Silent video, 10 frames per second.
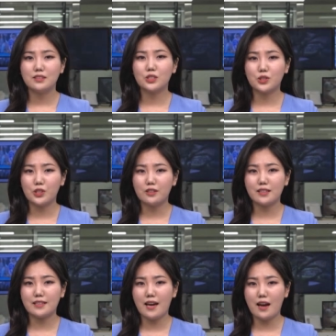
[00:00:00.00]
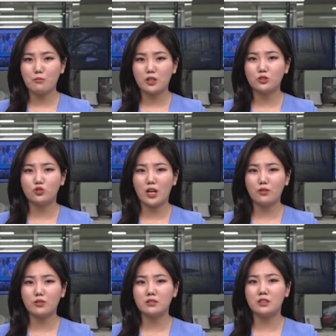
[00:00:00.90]
Security cameras
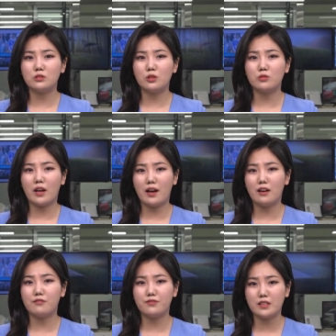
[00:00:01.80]
generally don't have